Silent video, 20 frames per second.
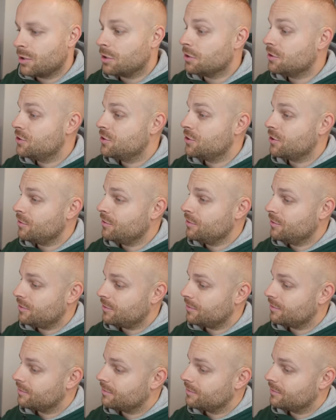Pociąg.
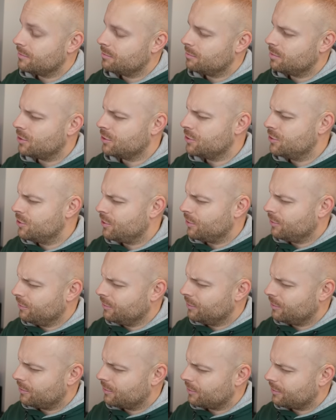Pociąg.
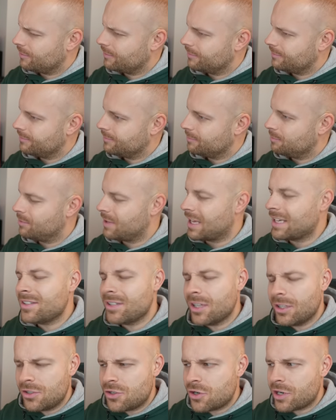
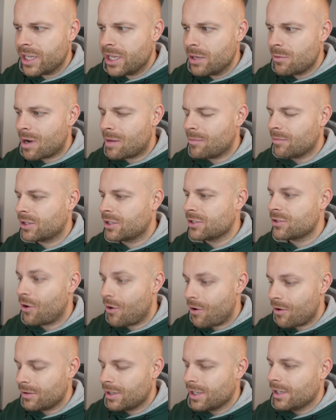That's a tricky one, because
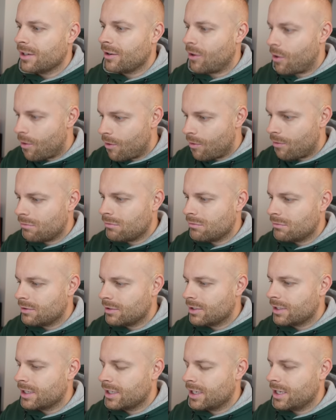all
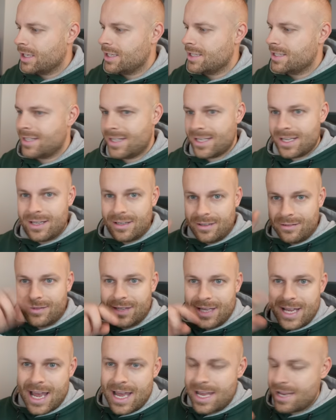is the
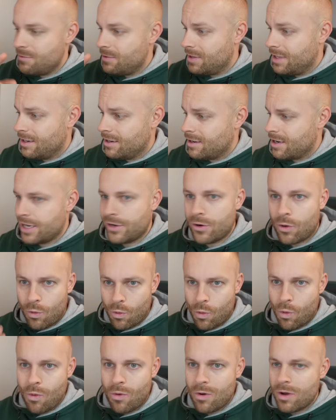A with a line.
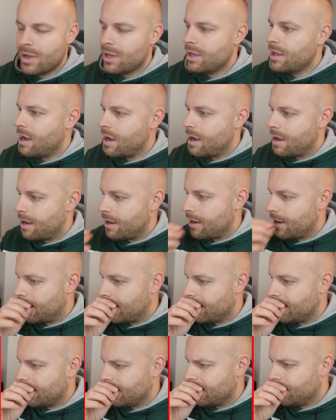All.
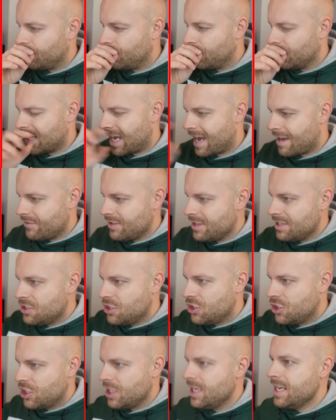But having the
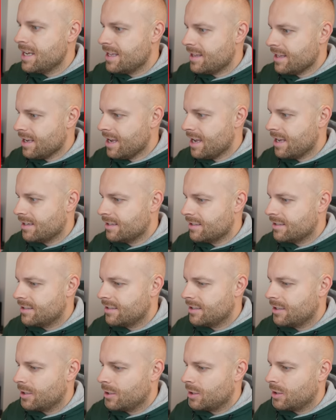G at the end.